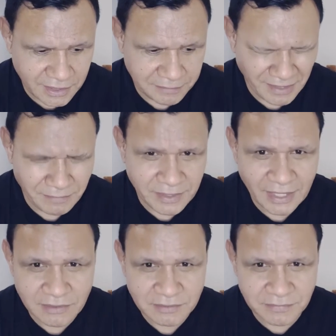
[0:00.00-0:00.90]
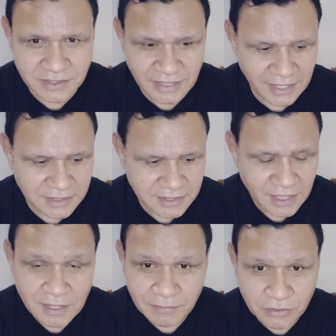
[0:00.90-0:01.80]
admit our mistakes,
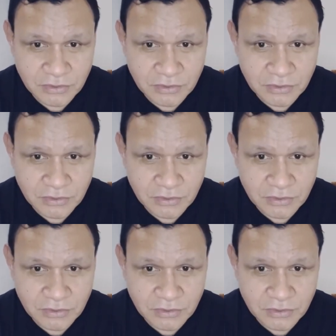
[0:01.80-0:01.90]
but